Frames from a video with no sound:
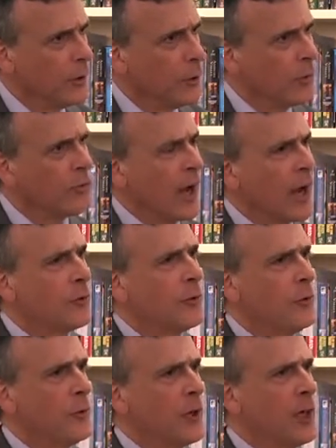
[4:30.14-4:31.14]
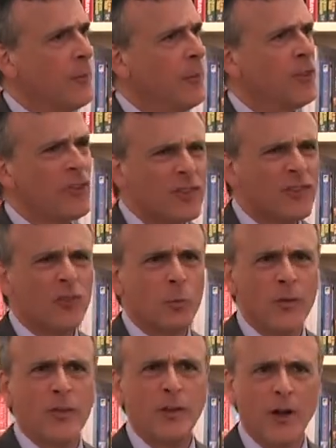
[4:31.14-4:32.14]
with childhood leukemia, just as
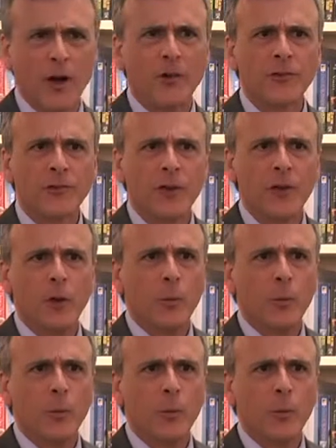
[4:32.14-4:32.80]
with adults.